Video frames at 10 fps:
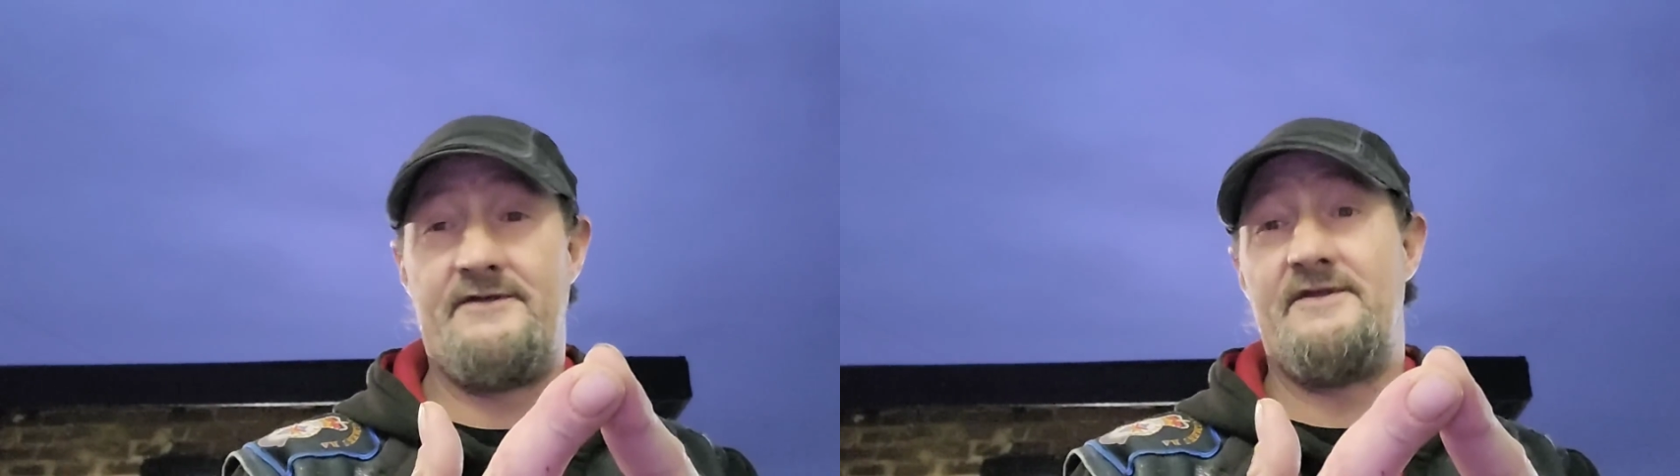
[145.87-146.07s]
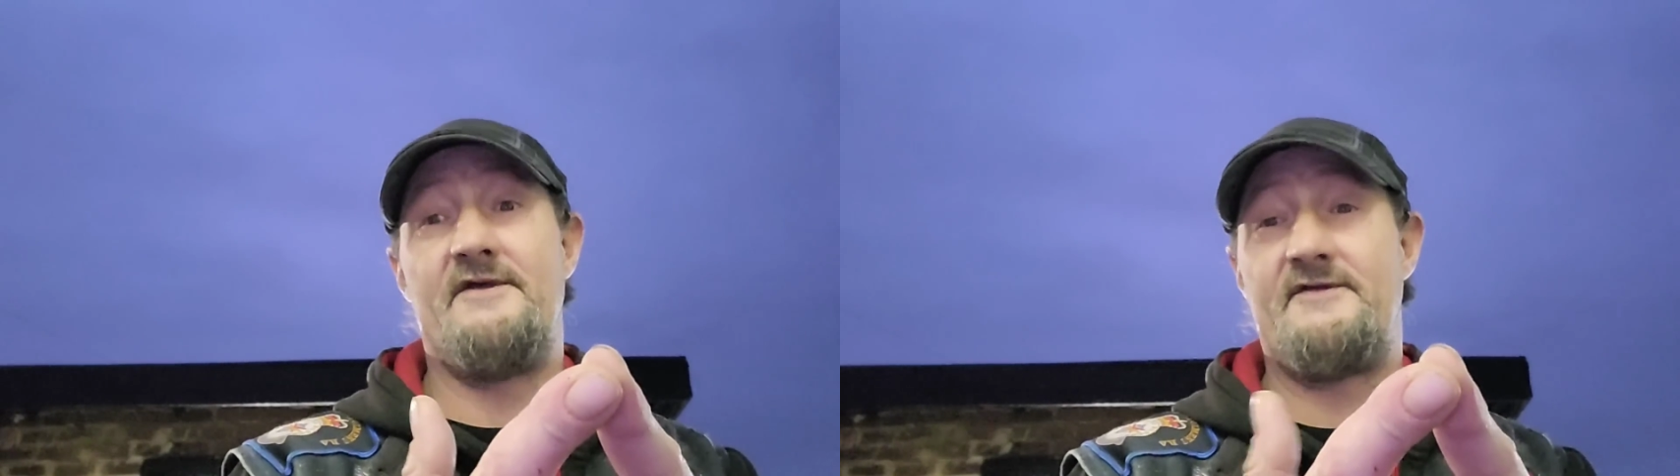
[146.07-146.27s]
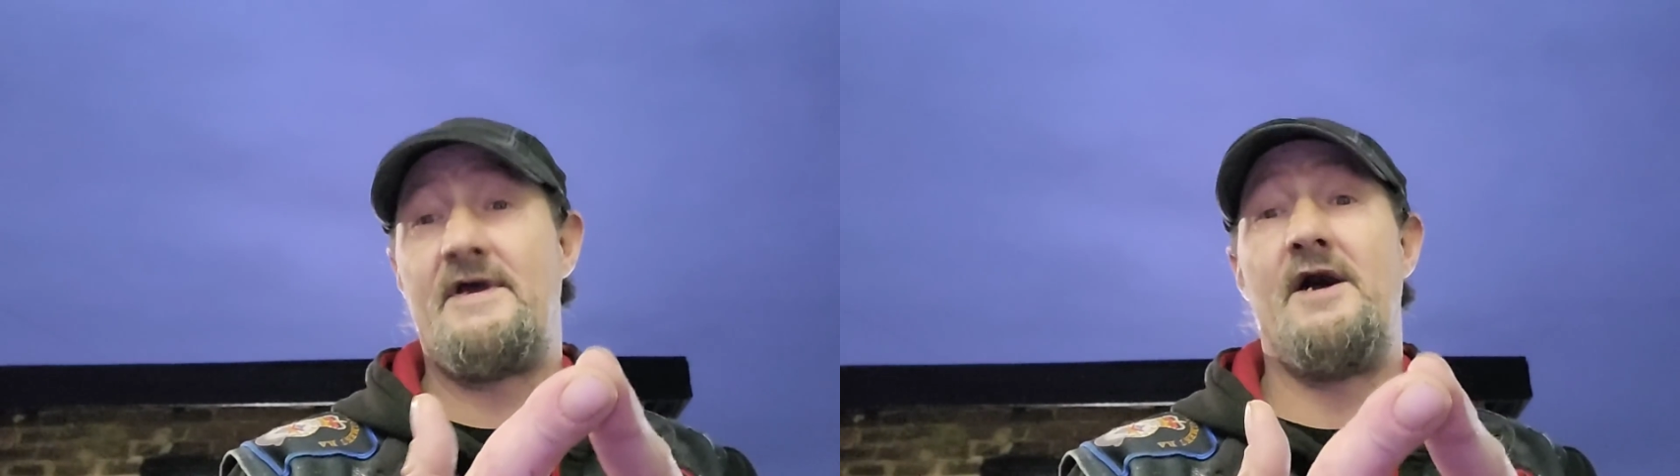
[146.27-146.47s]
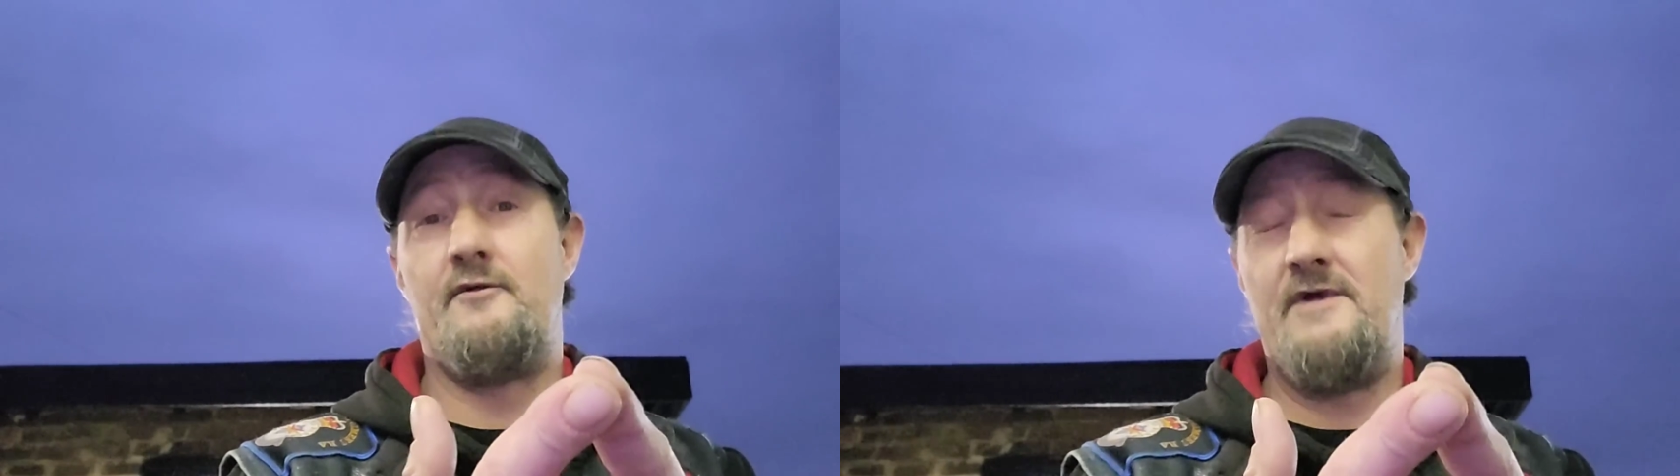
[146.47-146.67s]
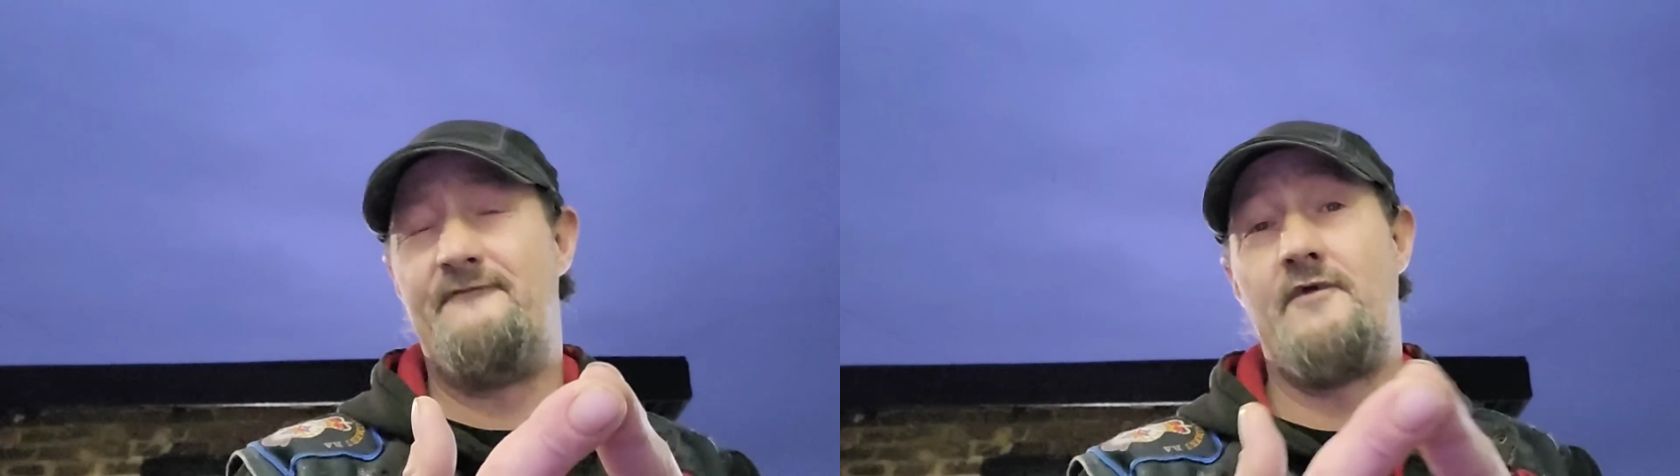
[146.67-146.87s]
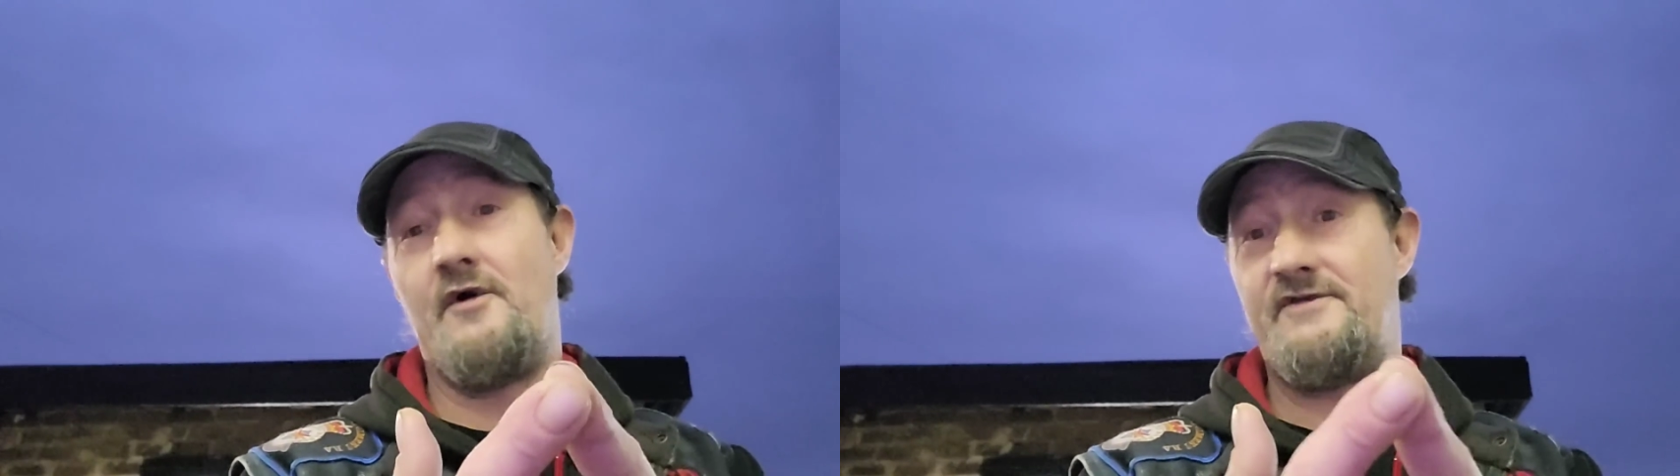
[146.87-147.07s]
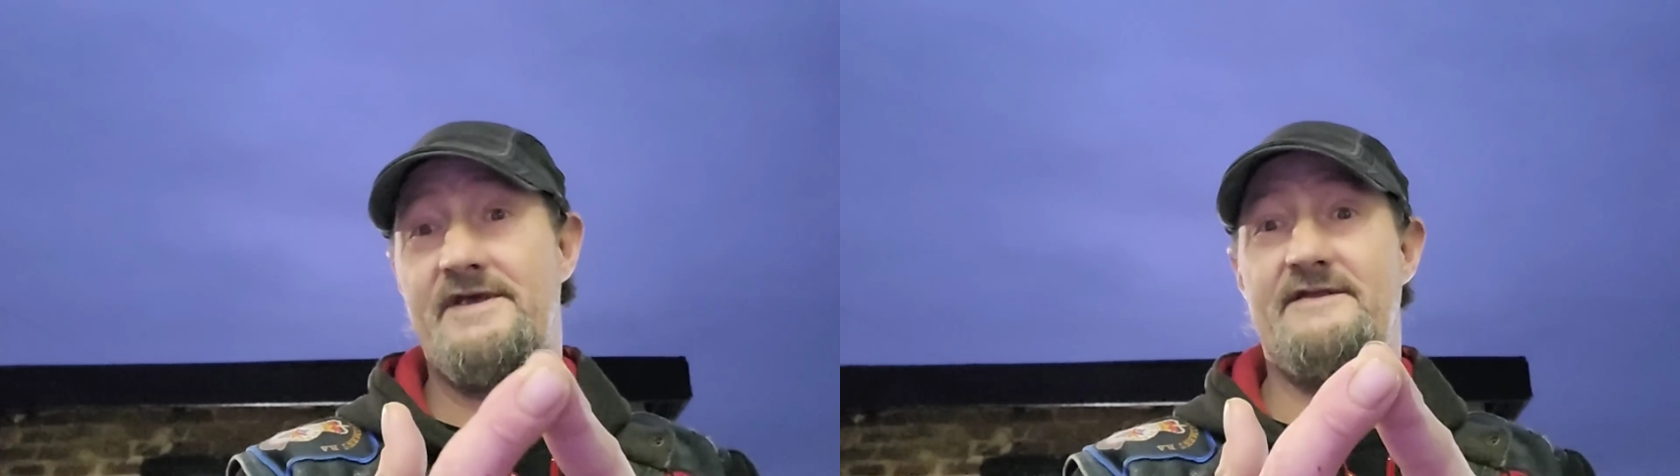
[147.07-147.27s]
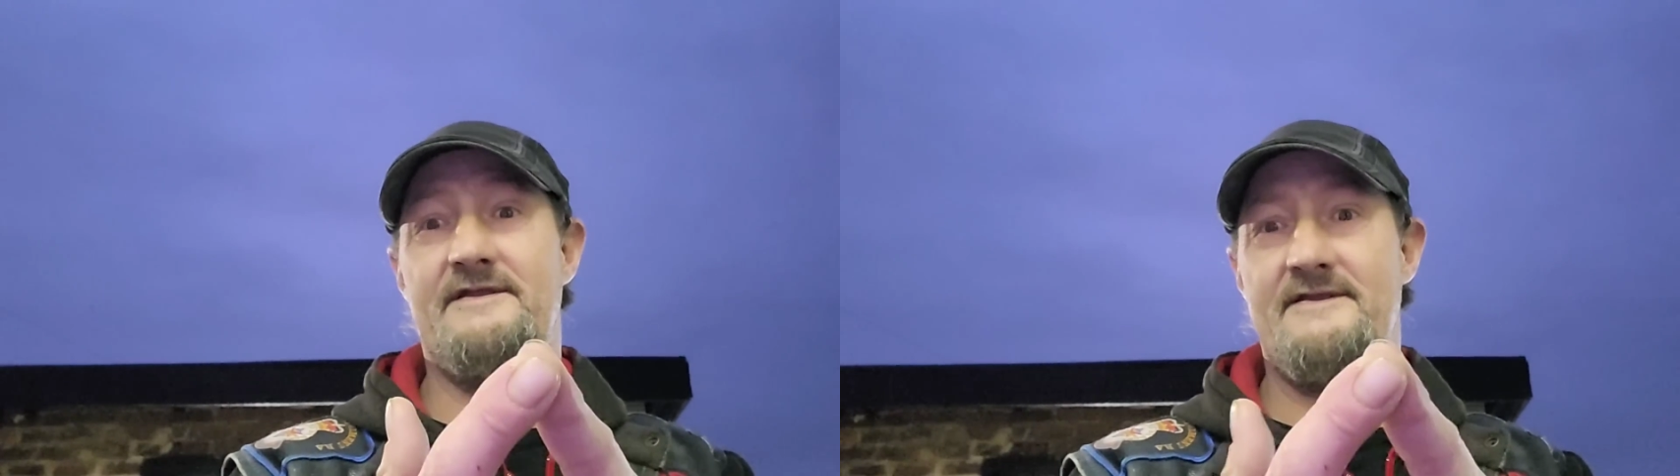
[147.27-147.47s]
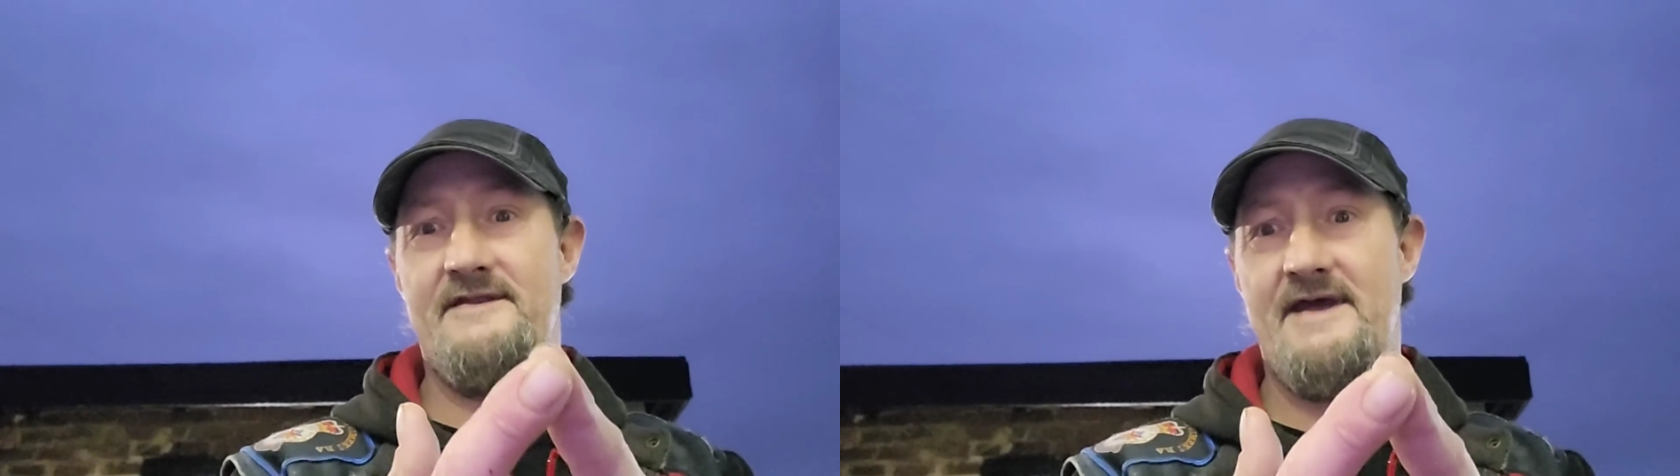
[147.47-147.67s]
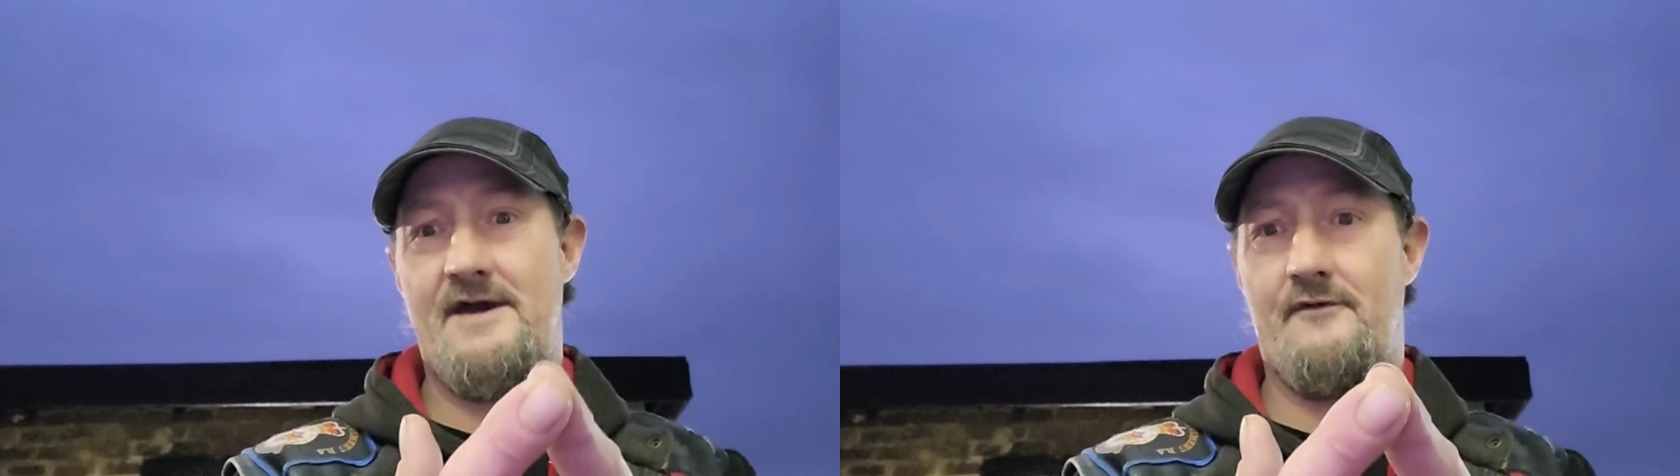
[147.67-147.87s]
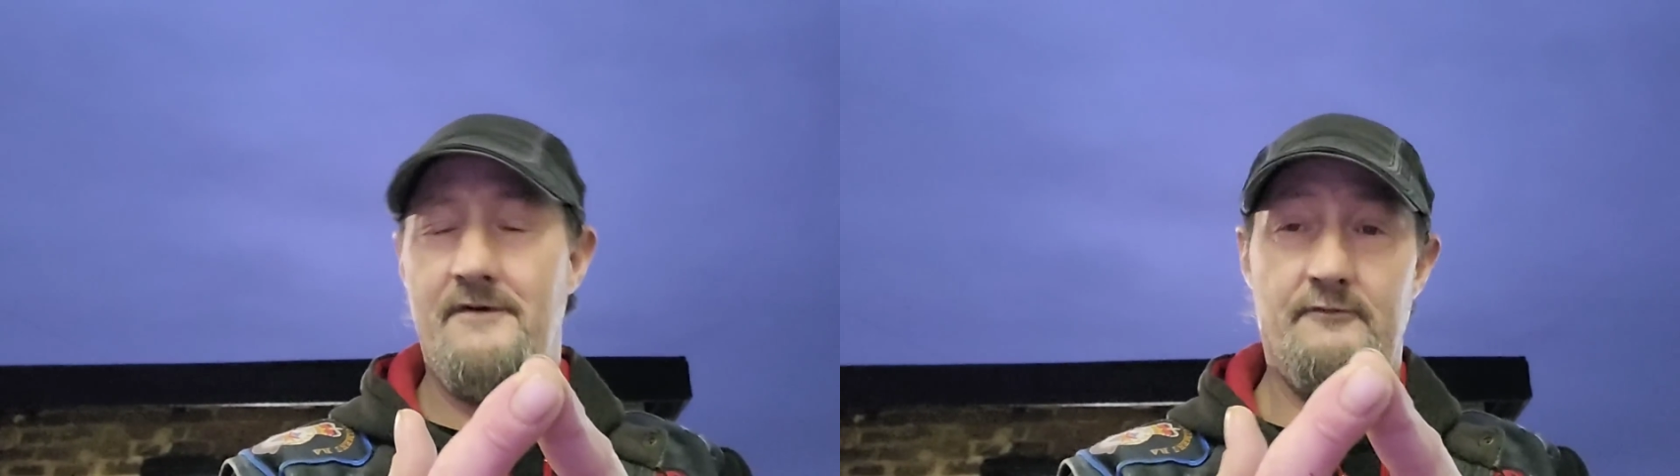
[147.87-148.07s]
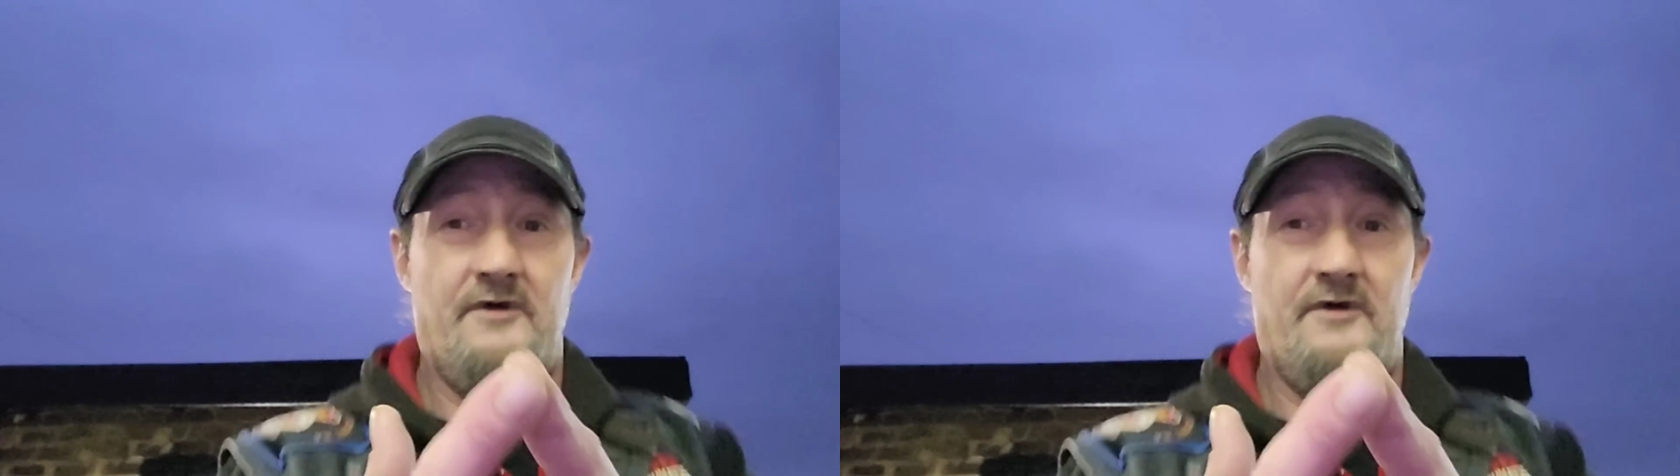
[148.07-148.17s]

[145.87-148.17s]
to the scale we've got it now.